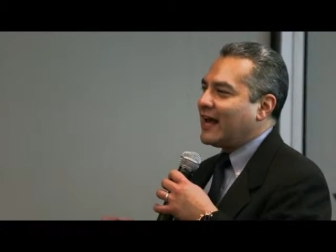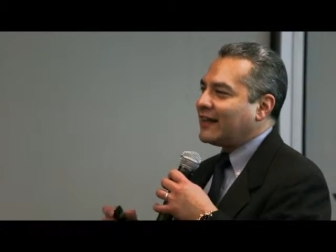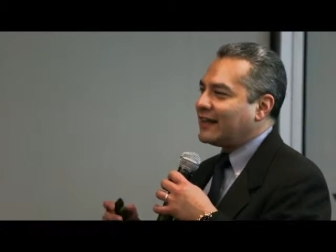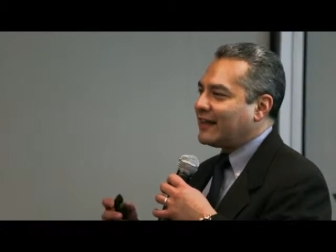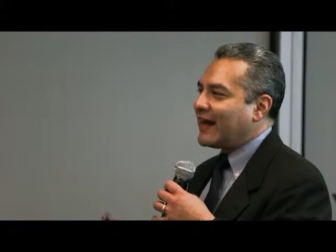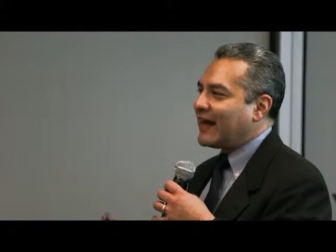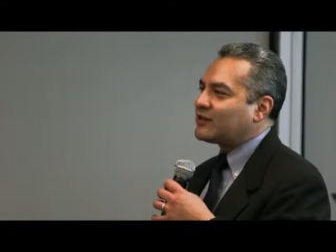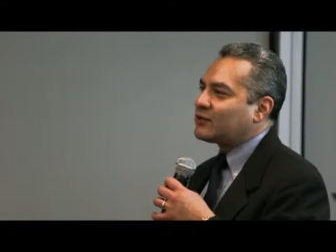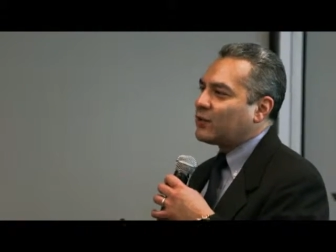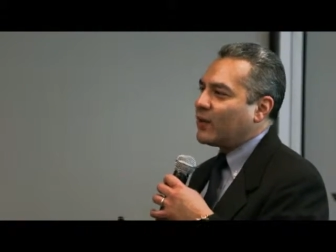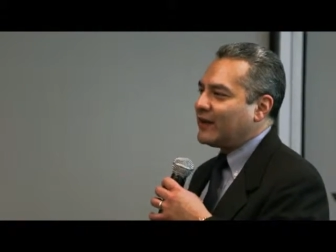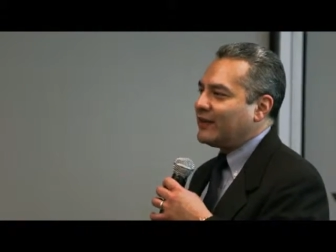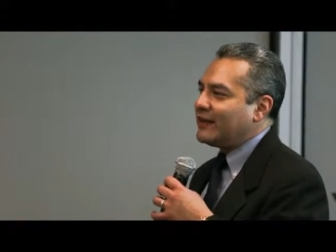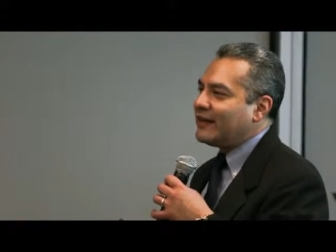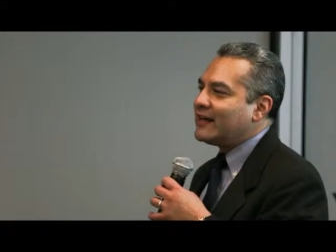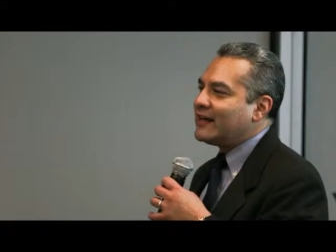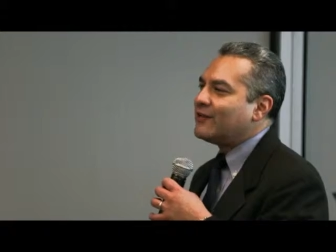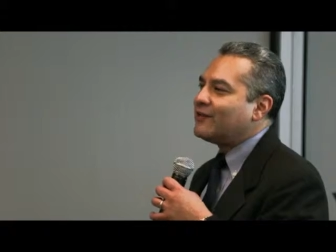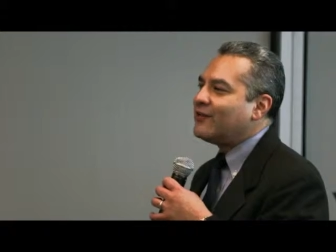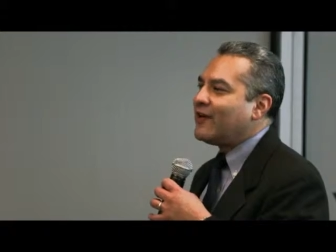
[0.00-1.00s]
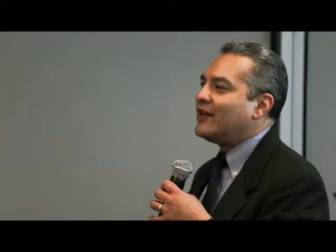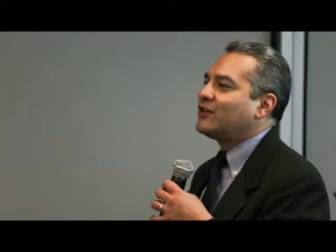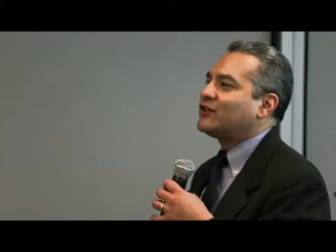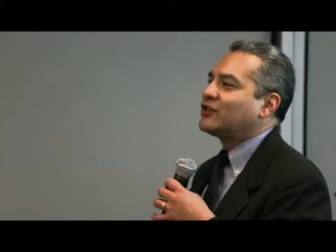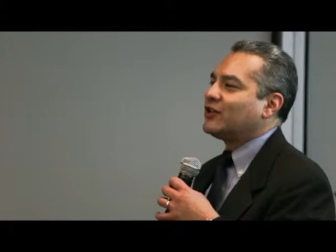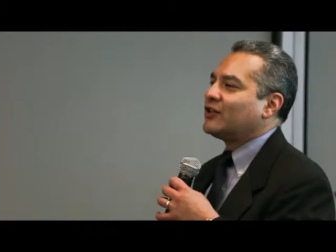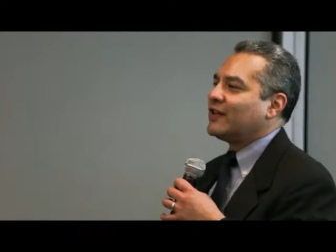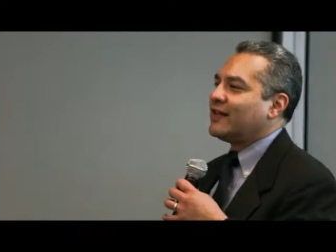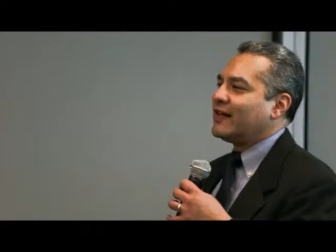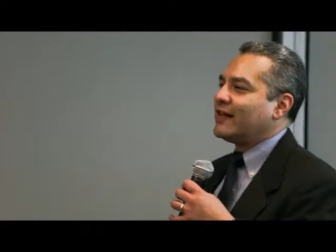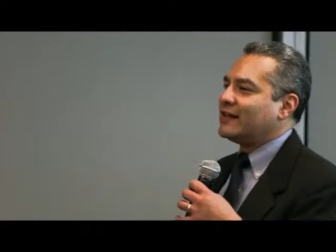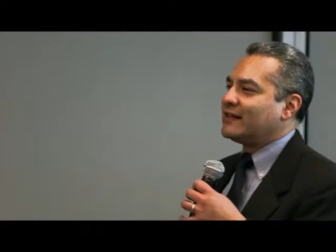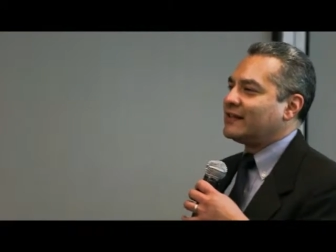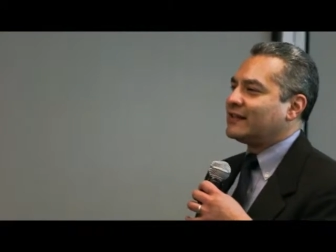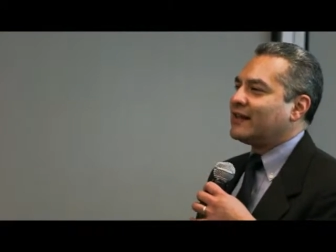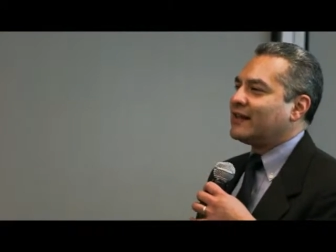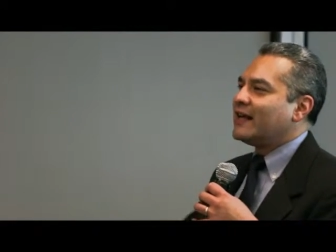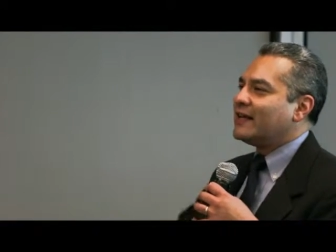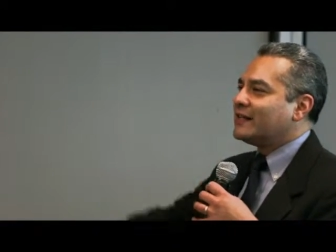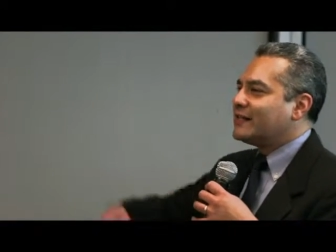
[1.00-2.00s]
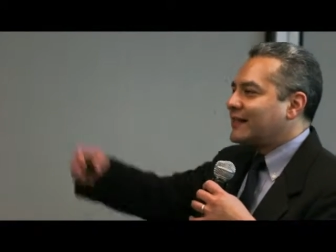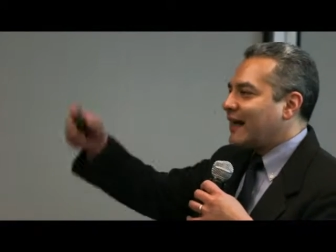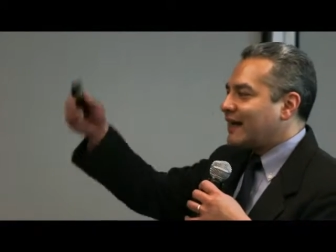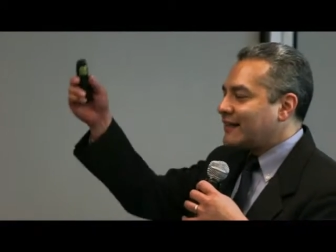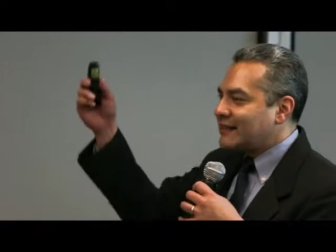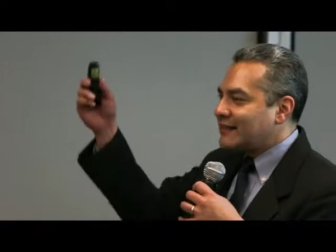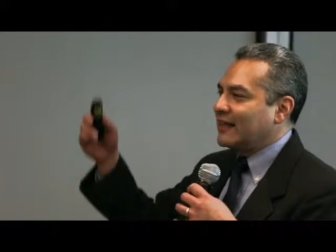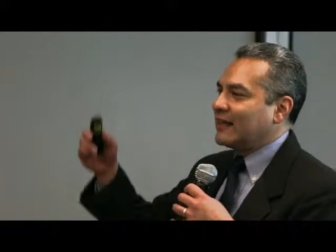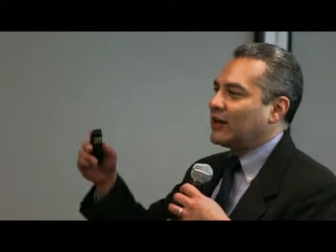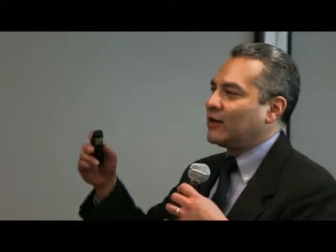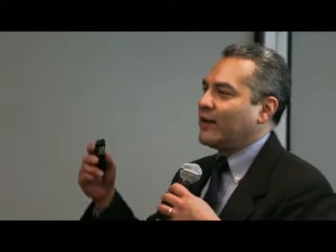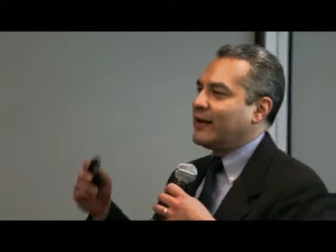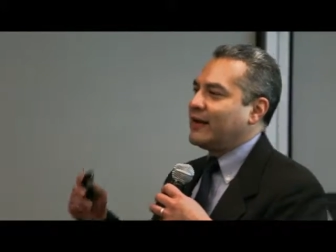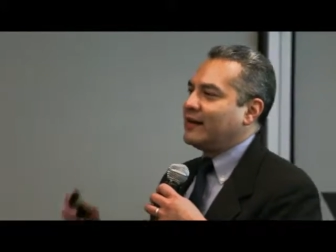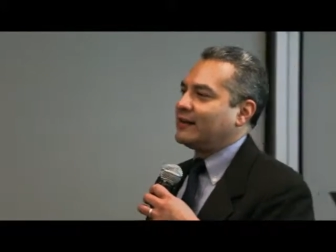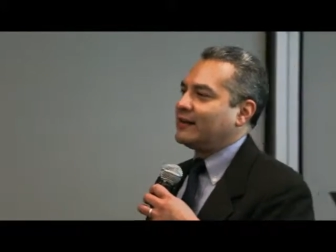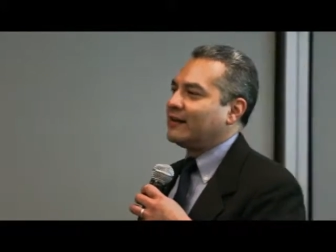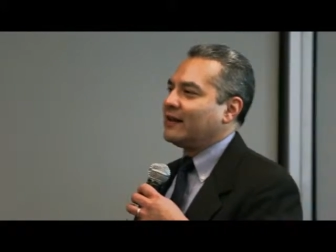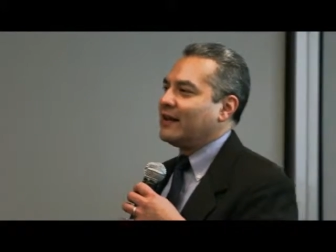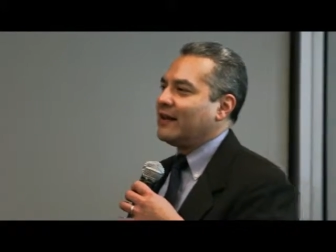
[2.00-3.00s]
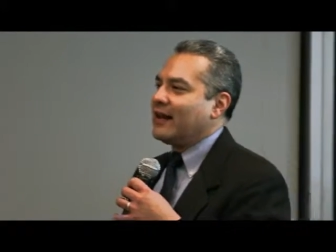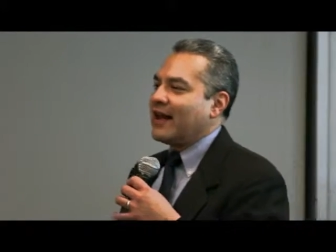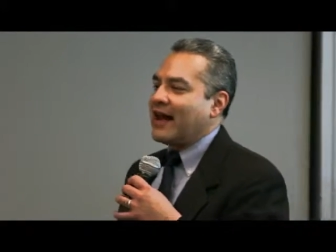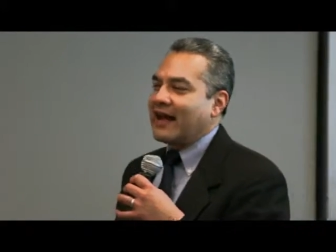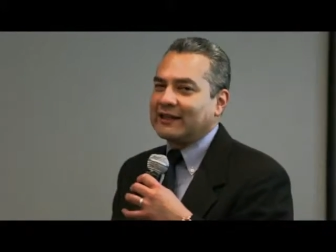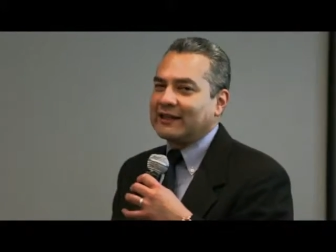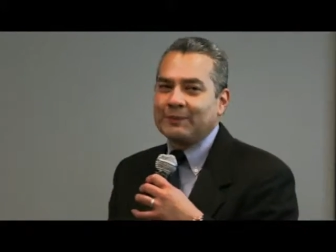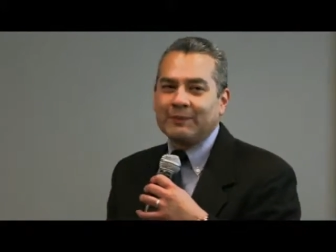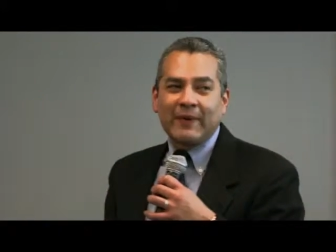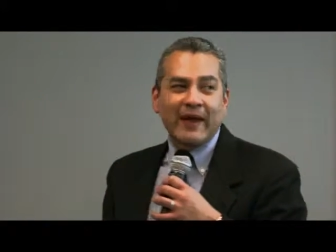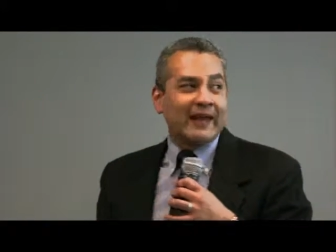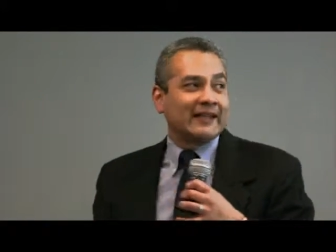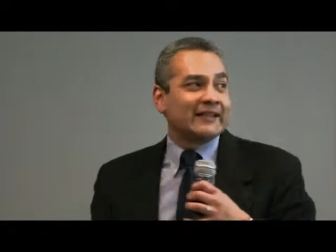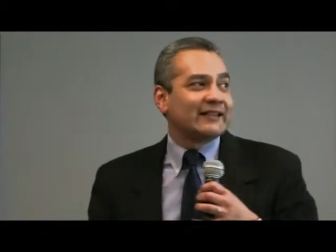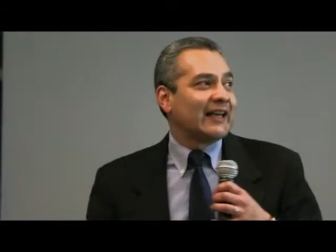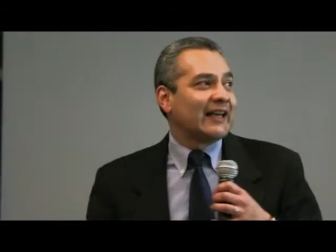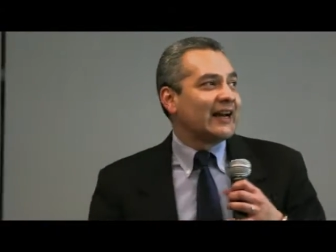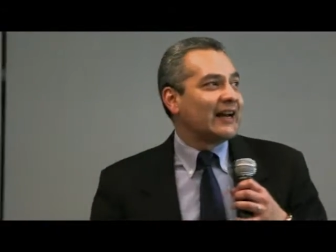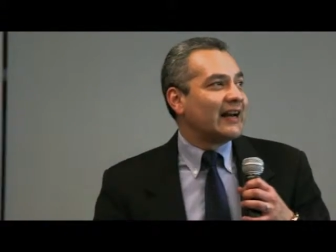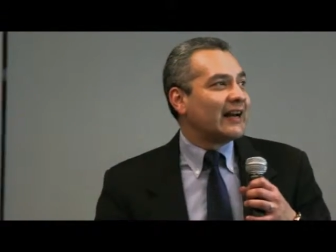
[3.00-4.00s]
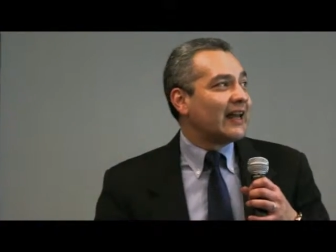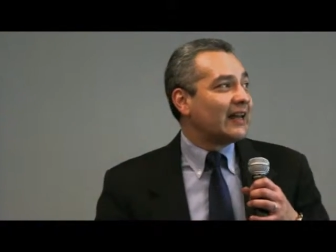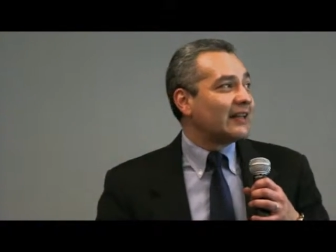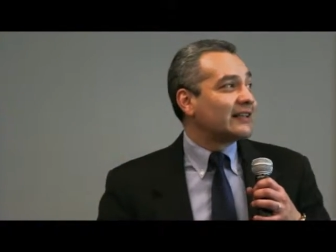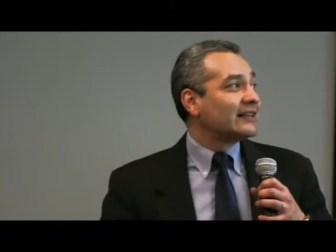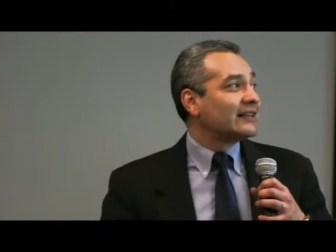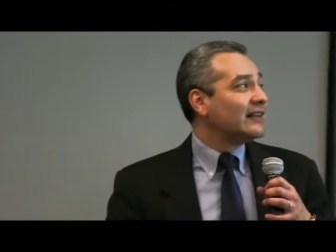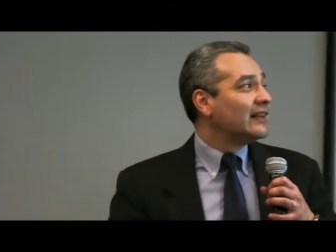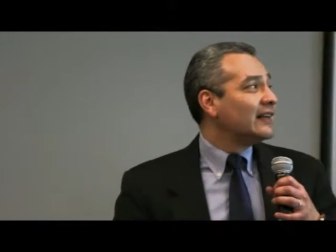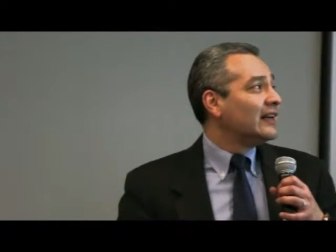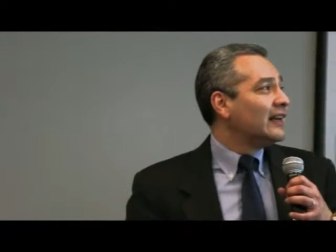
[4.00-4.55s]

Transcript: and that's why the innovation is accelerating at the pace that it is.